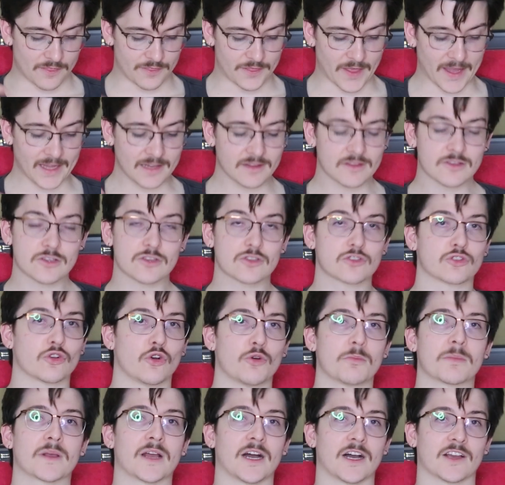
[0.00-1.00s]
That
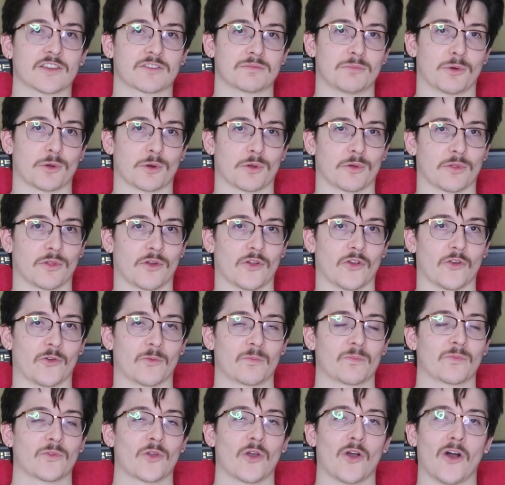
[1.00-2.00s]
Stormcast model, though,
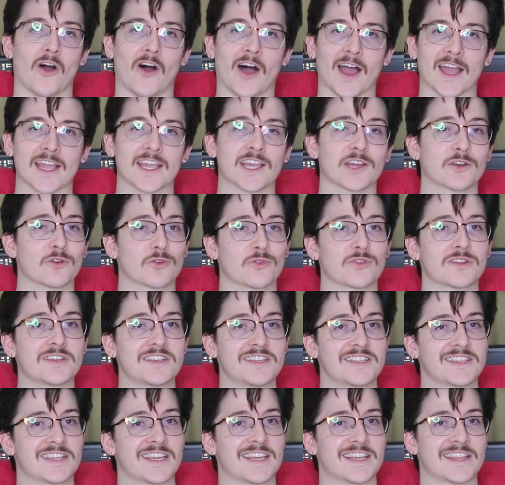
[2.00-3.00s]
I can already
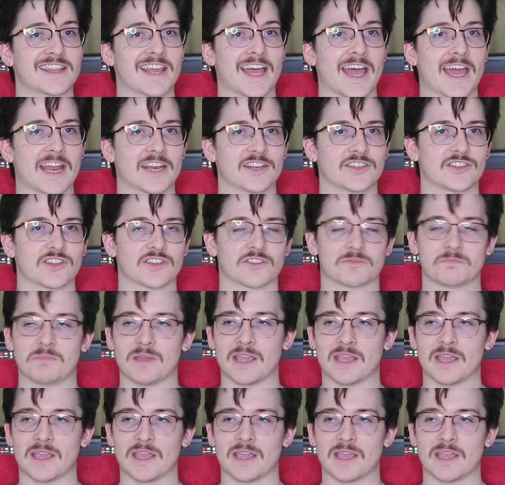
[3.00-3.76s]
see that just